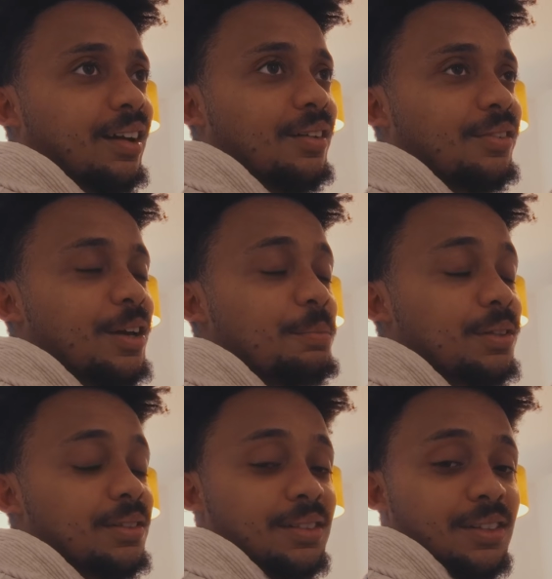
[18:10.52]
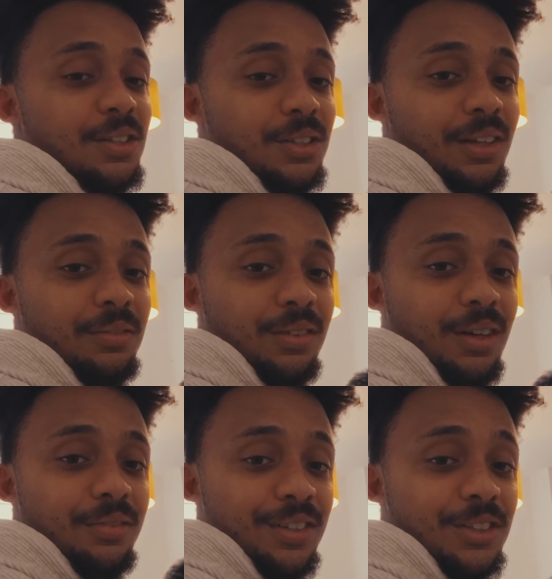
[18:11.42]
I think it'd be such an
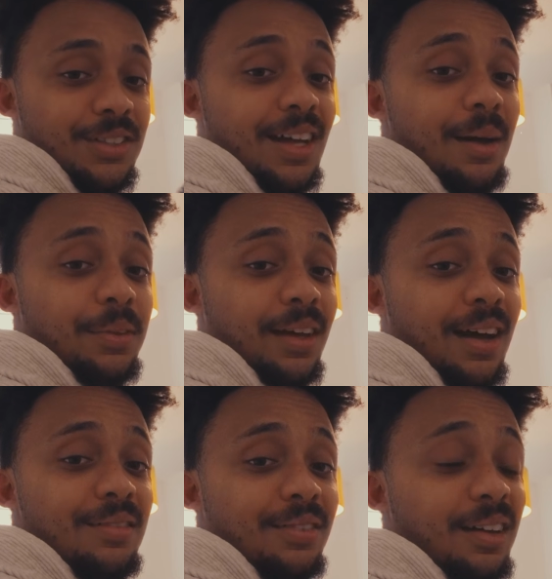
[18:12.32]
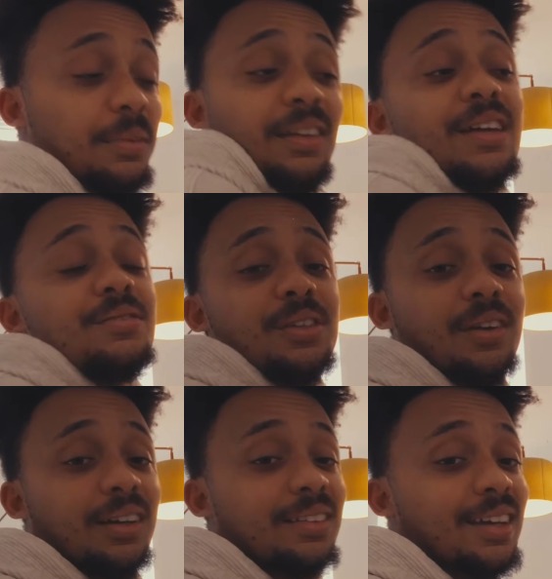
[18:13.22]
efficient setup to have. And in
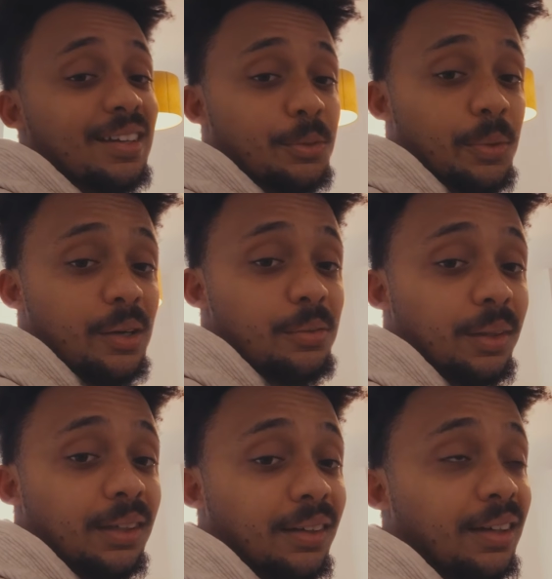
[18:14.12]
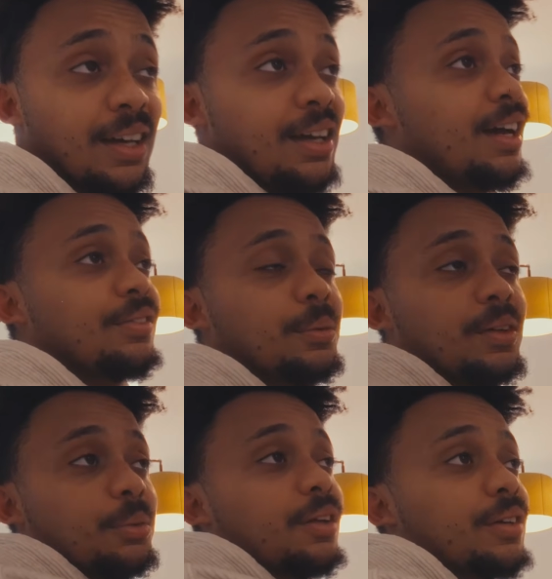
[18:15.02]
theory, I can take this away with me. Like, if I
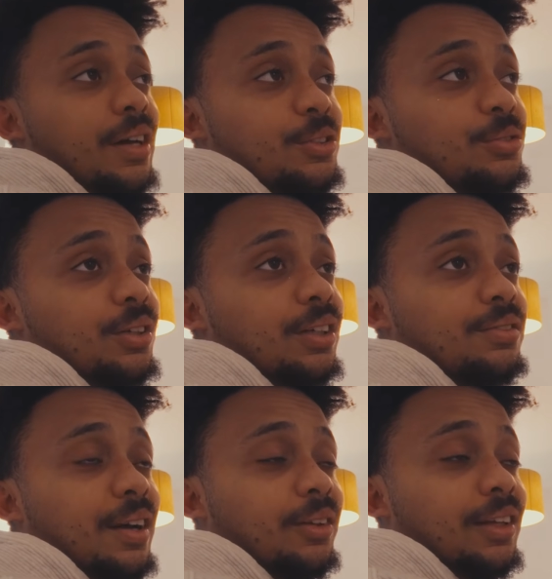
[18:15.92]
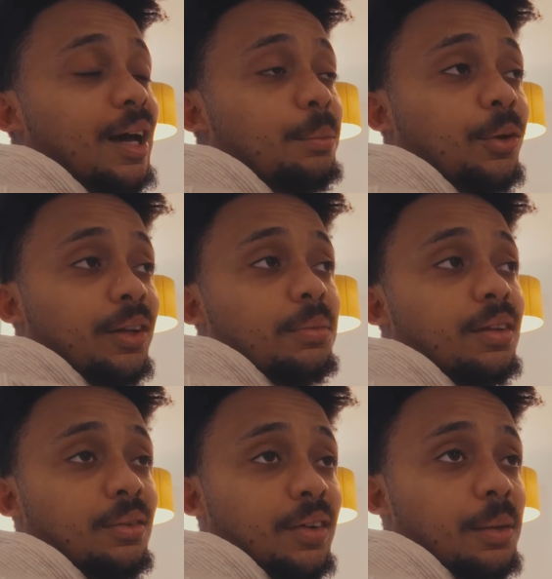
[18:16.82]
went to another country, found a lab, got them
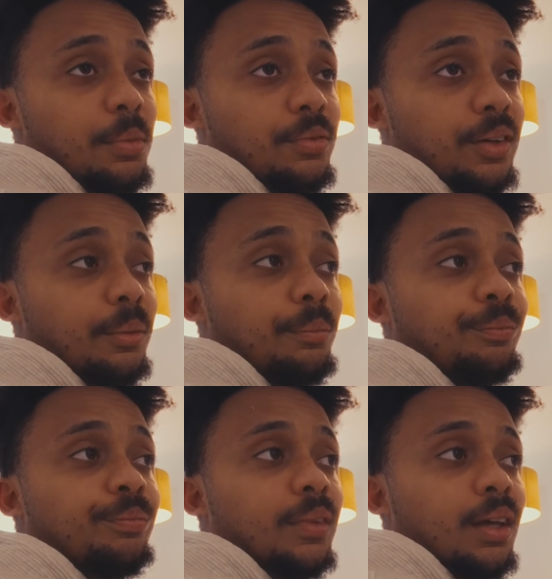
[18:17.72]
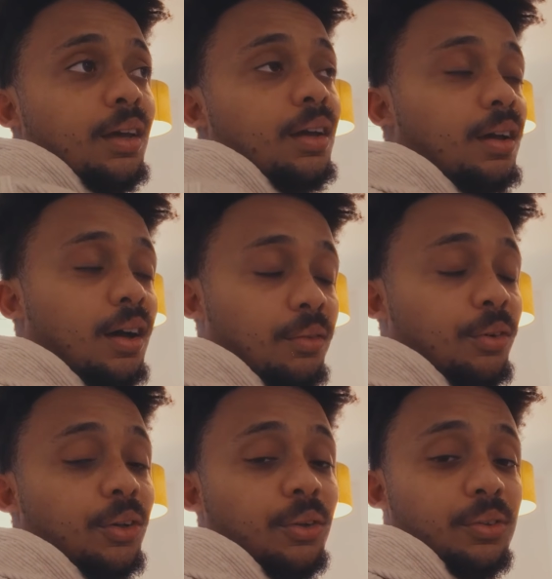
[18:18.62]
to develop a film, I've
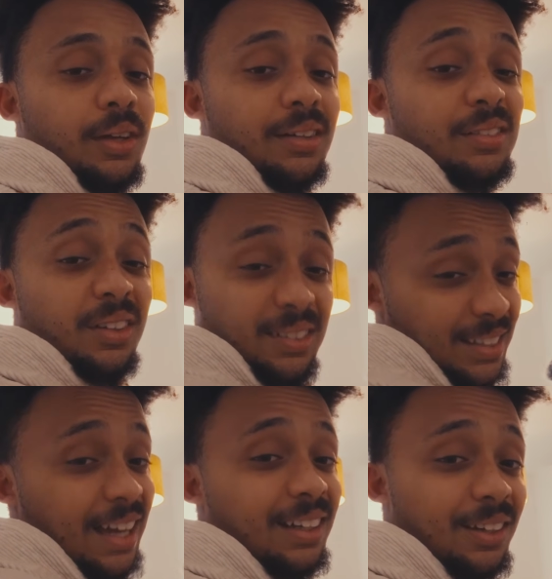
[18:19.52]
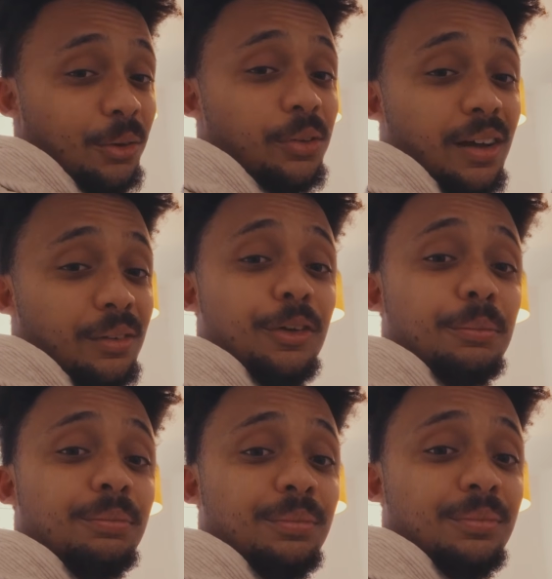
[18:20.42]
got those negatives, I can scan it in a hotel
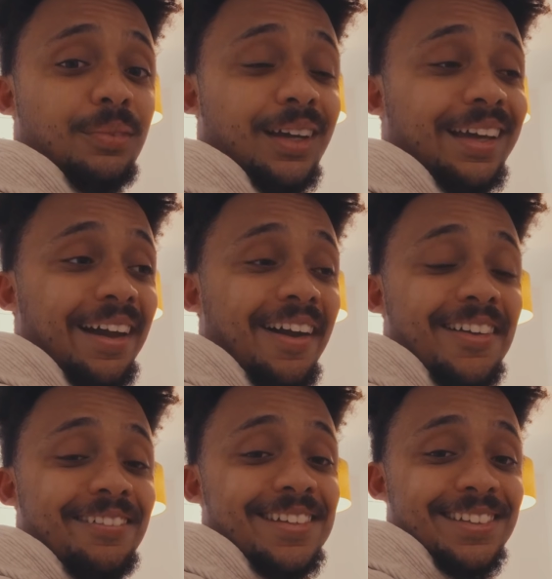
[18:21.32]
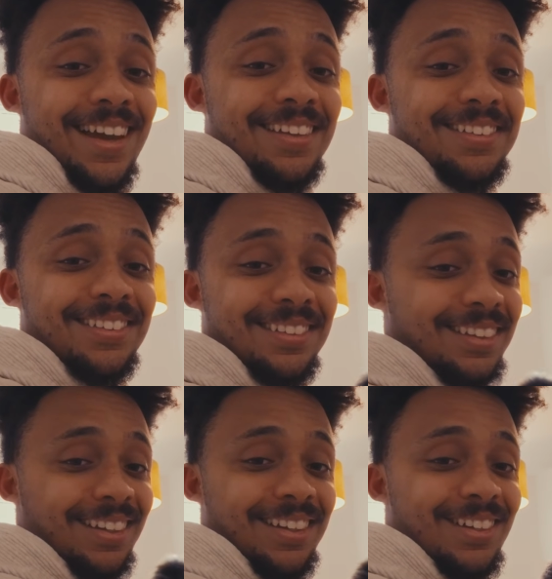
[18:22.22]
room. I get high-res scans.
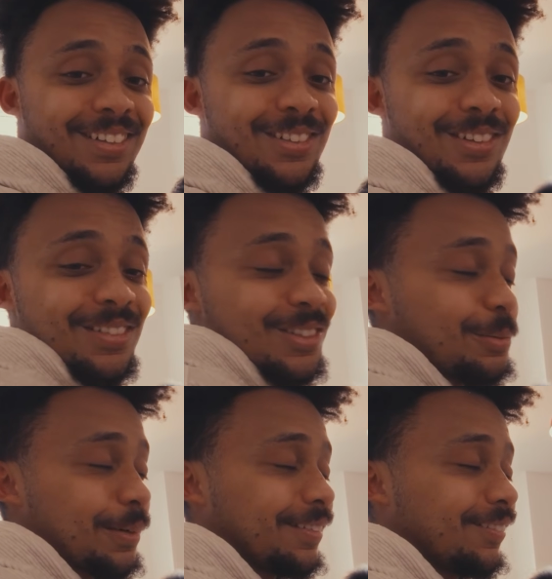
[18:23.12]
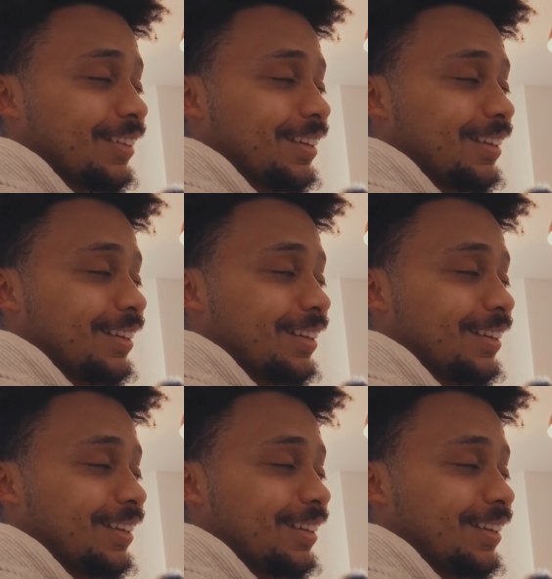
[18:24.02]
Do you know what I mean?